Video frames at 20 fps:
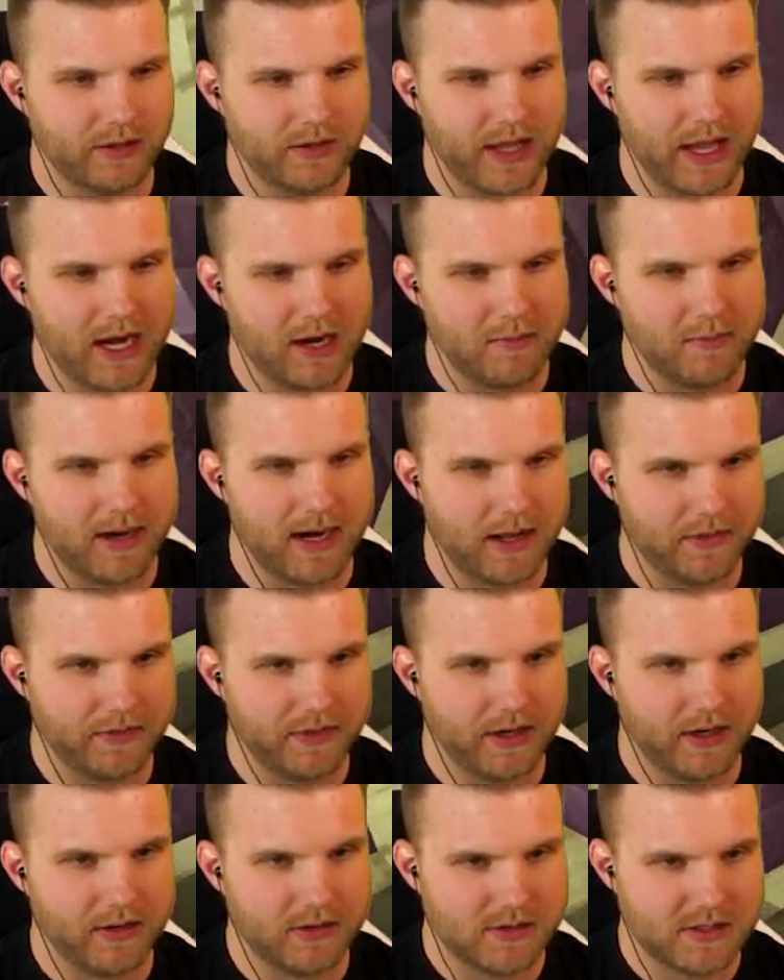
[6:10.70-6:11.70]
Enderman out
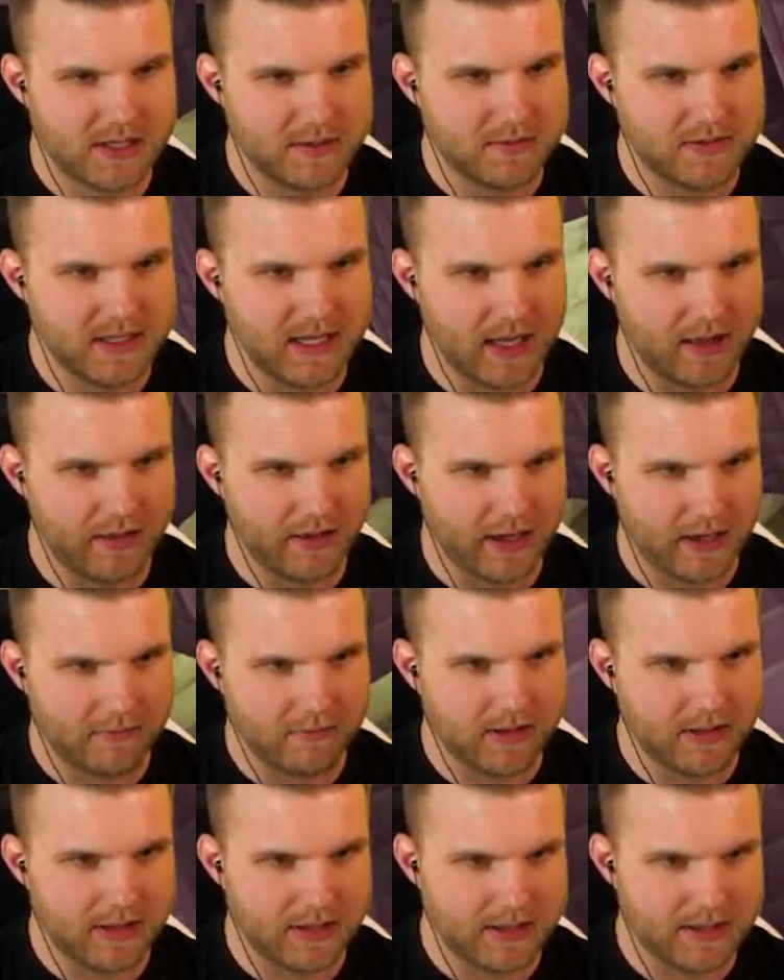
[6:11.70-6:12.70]
there just keeps yelling at
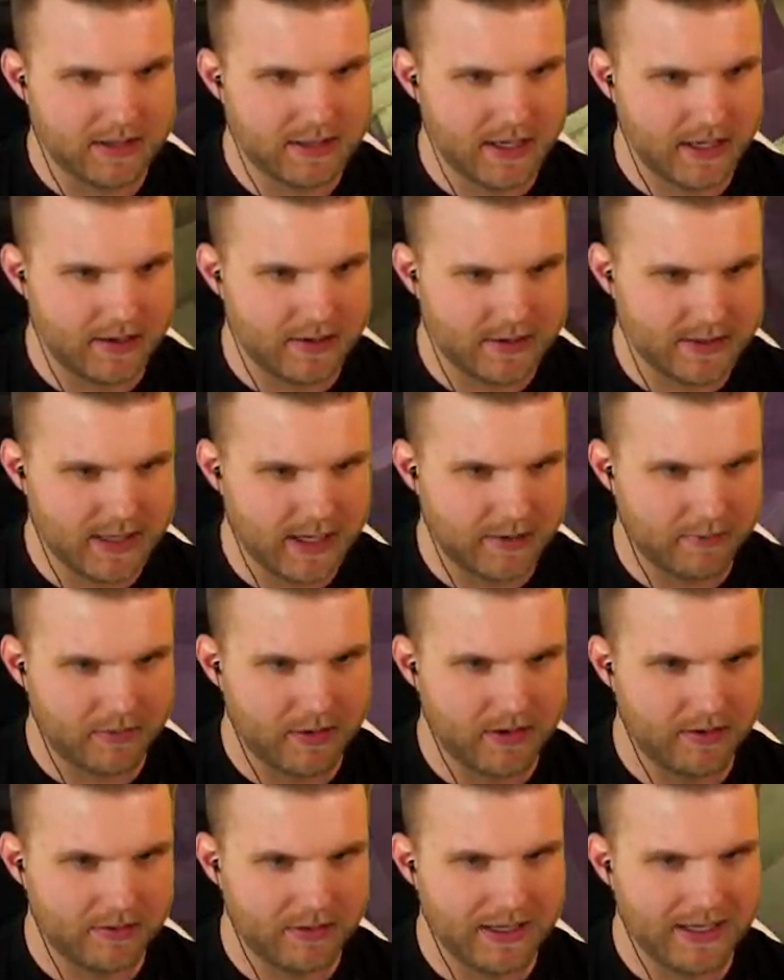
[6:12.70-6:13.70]
me the entire time,
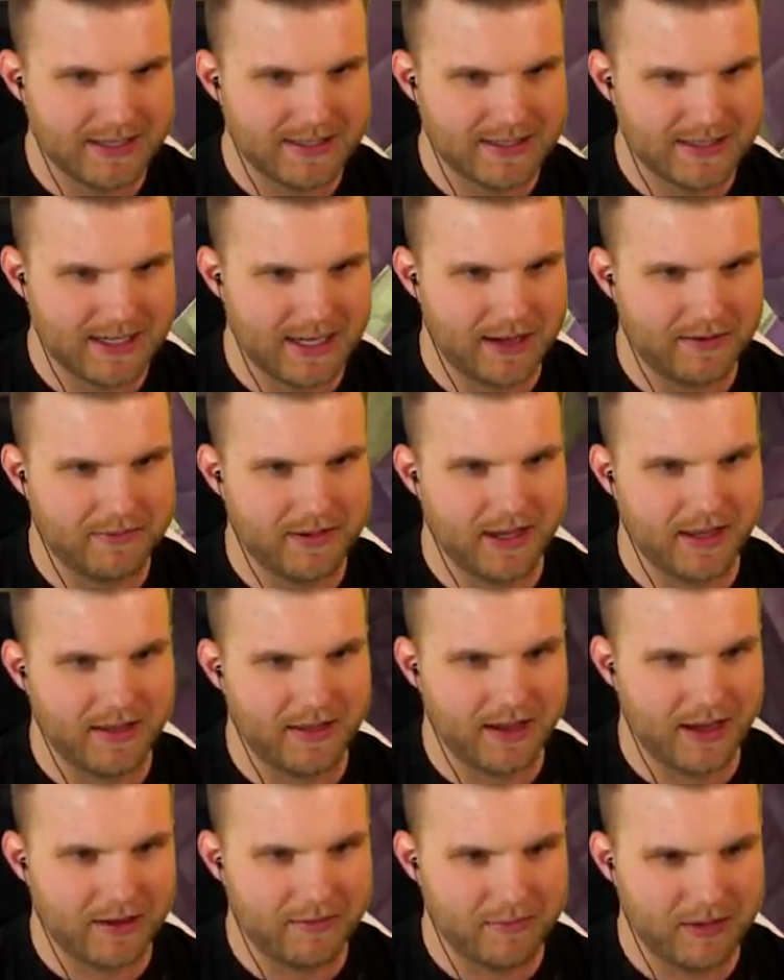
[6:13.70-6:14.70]
bro. Like, stop
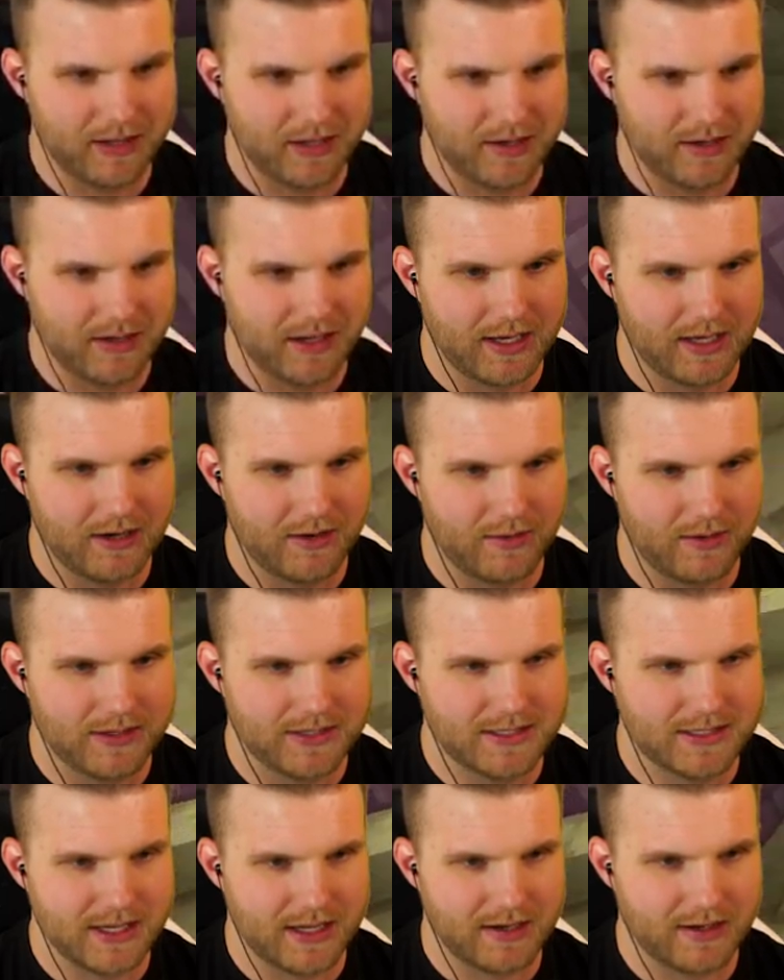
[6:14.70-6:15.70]
yelling at me. I know I
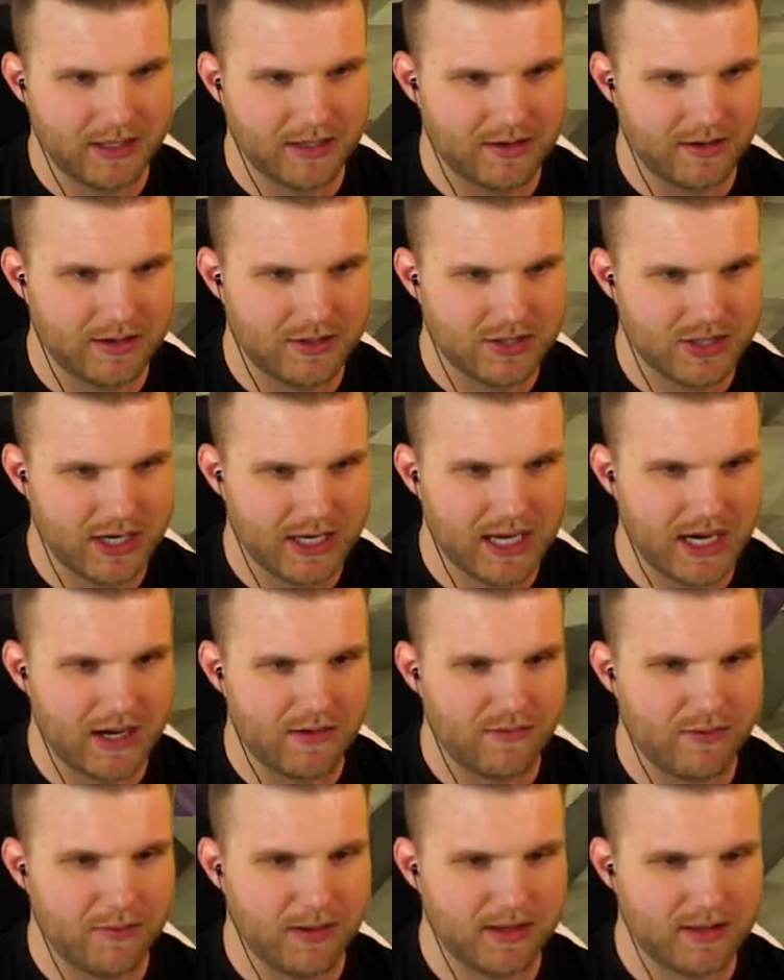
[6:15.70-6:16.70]
suck. Gosh, I can't
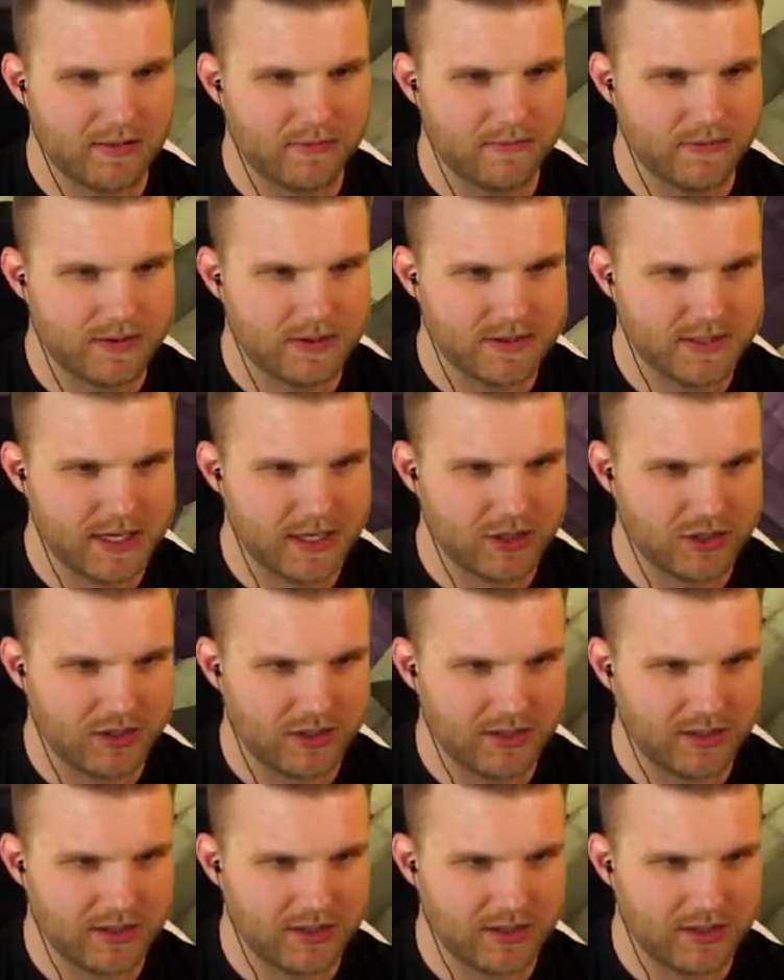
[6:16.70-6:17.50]
even make the first section